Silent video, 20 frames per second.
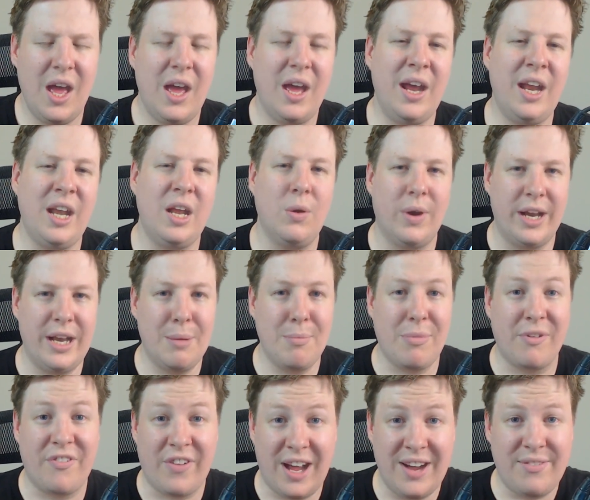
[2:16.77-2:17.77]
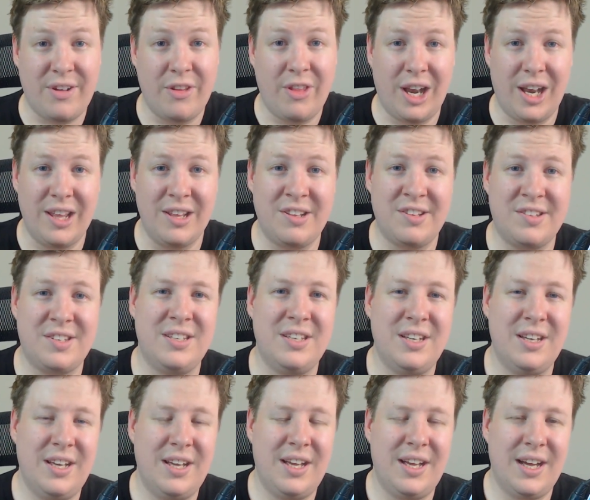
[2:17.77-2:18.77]
Anyway, number 5 on the list
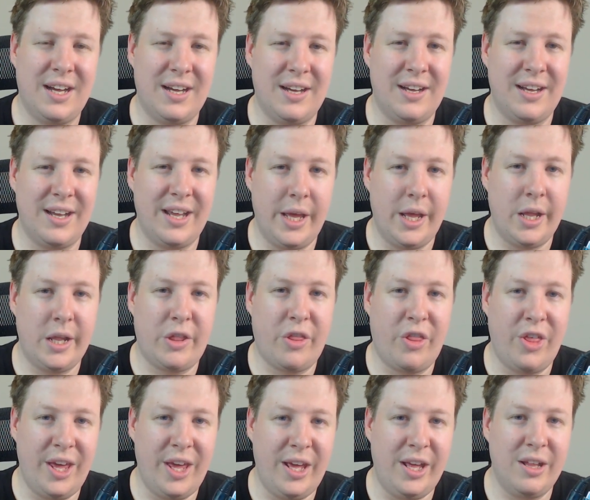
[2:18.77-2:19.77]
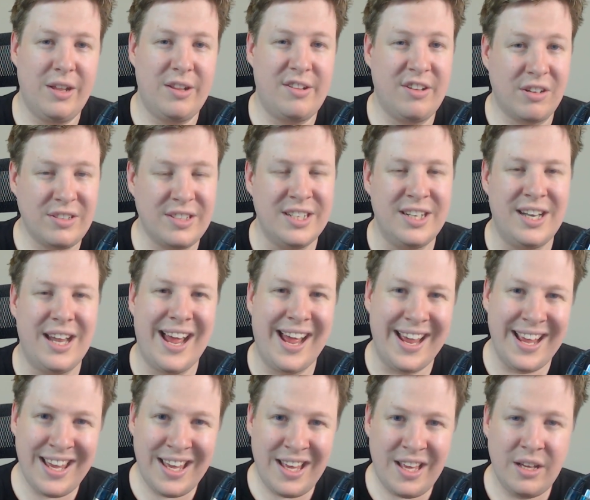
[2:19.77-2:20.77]
is the Zoltan
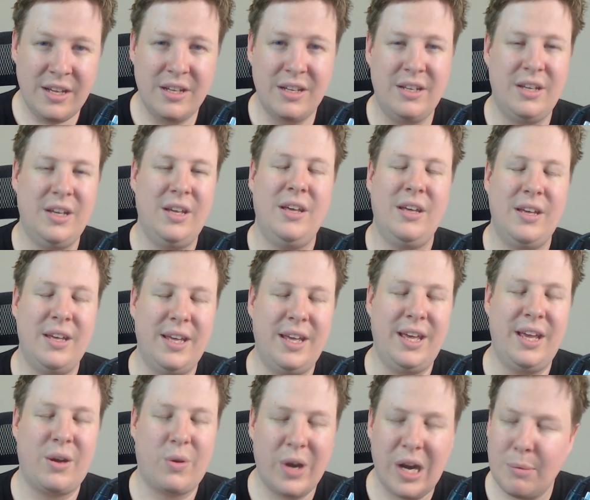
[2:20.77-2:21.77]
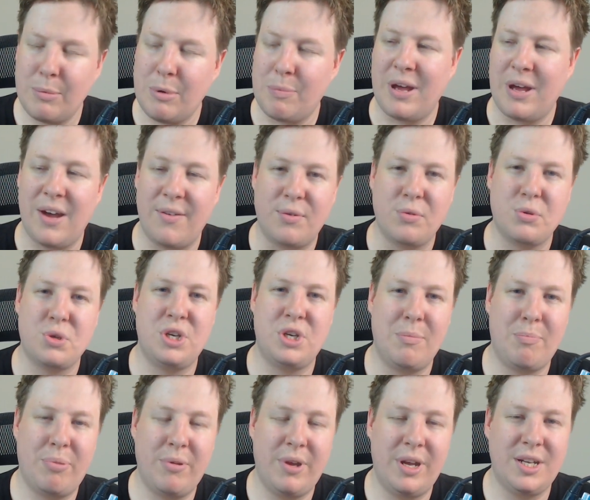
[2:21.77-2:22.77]
A. Incredibly powerful
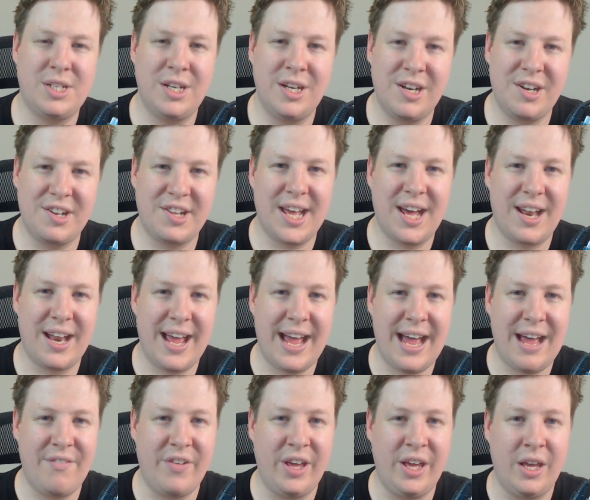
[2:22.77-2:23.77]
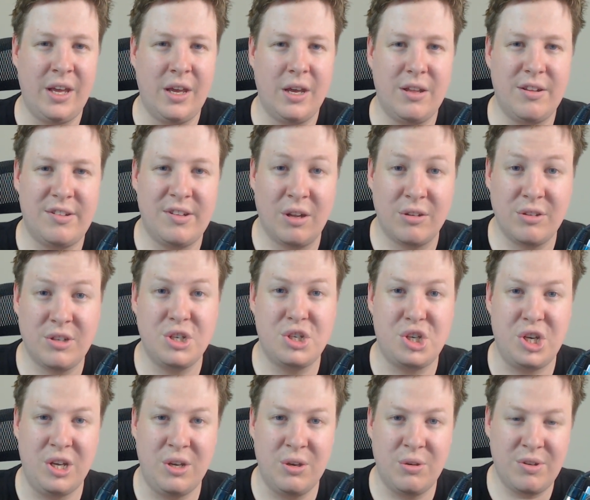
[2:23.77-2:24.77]
ship. It turns out having Zoltan
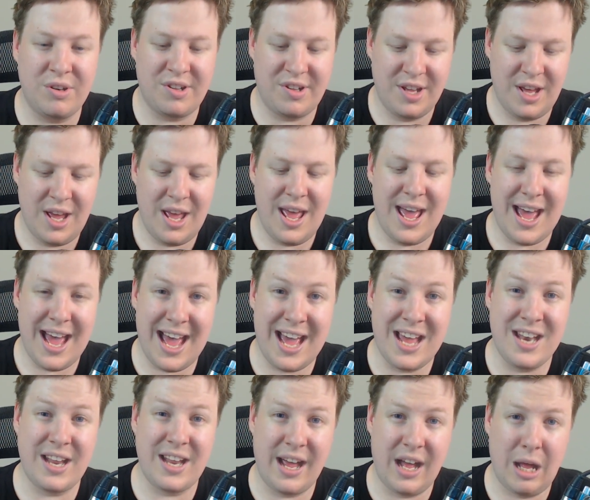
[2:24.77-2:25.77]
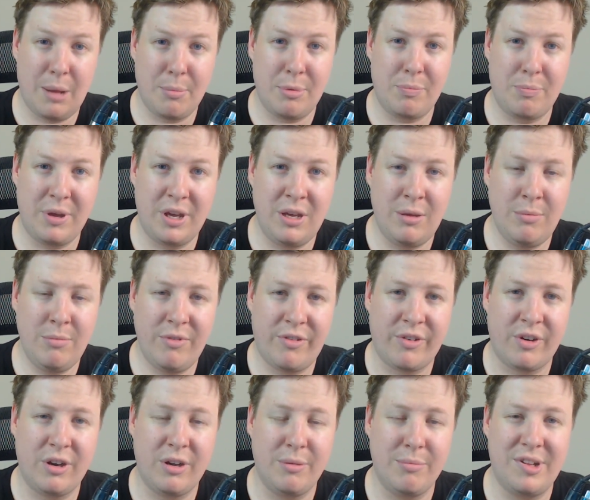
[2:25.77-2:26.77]
shields and a halberd beam
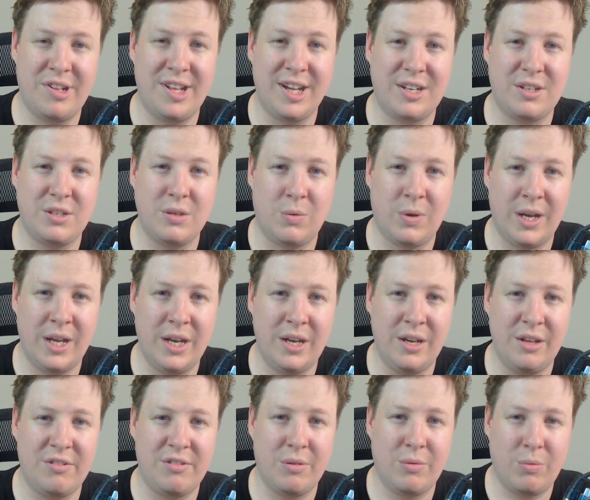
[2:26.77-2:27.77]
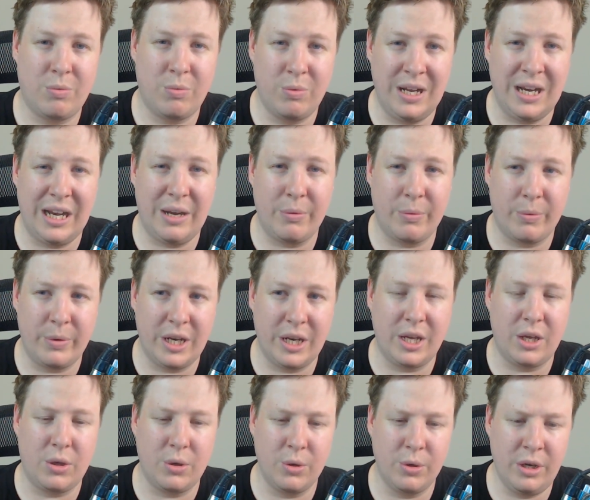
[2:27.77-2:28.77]
from Sector 1 is really, really
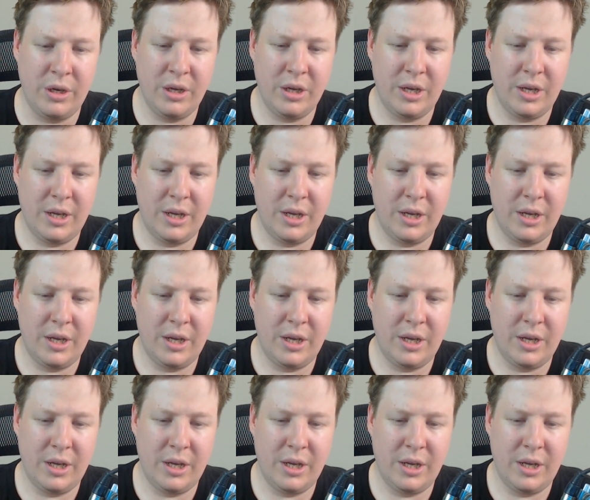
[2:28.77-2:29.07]
good.